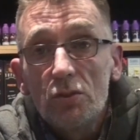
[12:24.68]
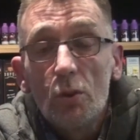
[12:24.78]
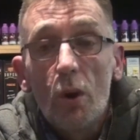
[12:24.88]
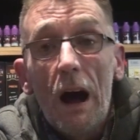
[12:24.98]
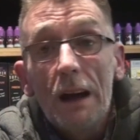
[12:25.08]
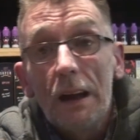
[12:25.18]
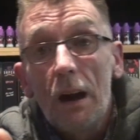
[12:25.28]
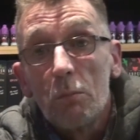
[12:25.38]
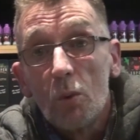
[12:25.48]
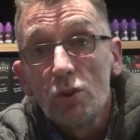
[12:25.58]
do you know, I
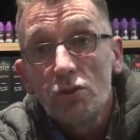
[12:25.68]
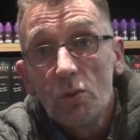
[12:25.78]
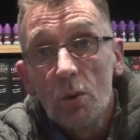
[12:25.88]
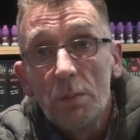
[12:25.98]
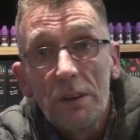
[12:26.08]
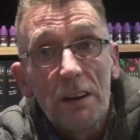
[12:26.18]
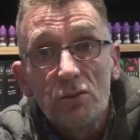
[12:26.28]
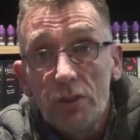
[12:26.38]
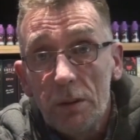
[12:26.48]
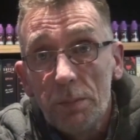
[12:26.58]
get emotional about that
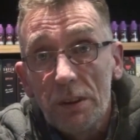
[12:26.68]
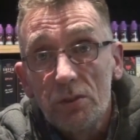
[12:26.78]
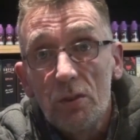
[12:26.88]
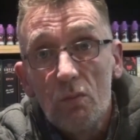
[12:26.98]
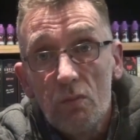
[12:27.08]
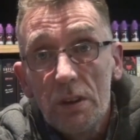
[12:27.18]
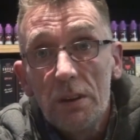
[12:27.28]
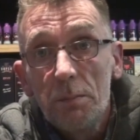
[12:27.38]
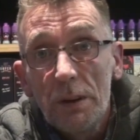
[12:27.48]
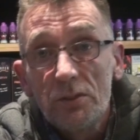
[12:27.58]
shit because it
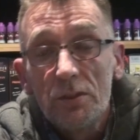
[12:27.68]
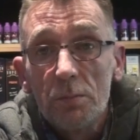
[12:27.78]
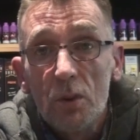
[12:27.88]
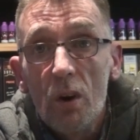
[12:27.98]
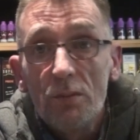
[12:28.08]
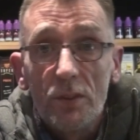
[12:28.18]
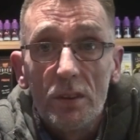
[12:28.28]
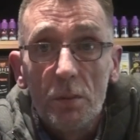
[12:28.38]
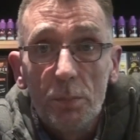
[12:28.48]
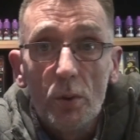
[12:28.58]
really pisses me off
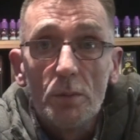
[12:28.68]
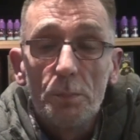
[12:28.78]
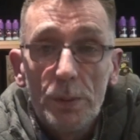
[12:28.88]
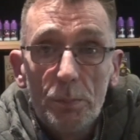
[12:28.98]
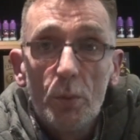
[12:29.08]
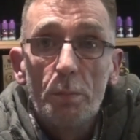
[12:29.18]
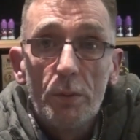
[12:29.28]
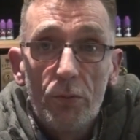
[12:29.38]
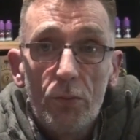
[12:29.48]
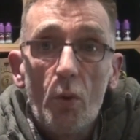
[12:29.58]
that they're putting people
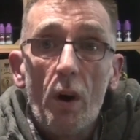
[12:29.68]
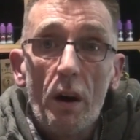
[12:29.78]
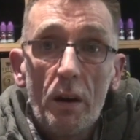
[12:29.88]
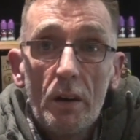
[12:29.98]
before.